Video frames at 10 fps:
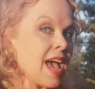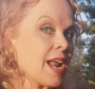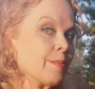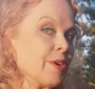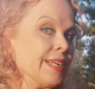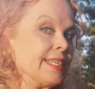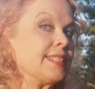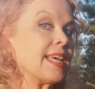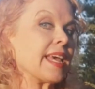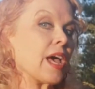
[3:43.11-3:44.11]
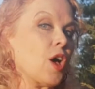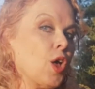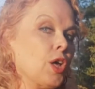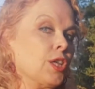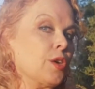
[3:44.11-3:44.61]
and I'm going to take it
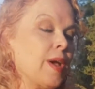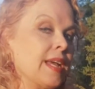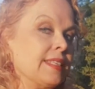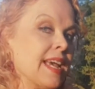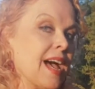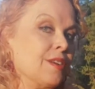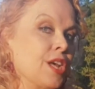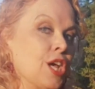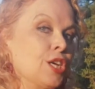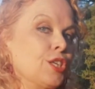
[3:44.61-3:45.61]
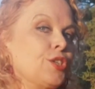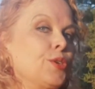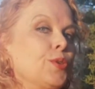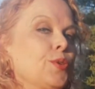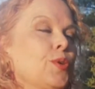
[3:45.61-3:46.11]
all the way down
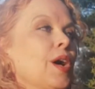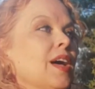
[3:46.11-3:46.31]
to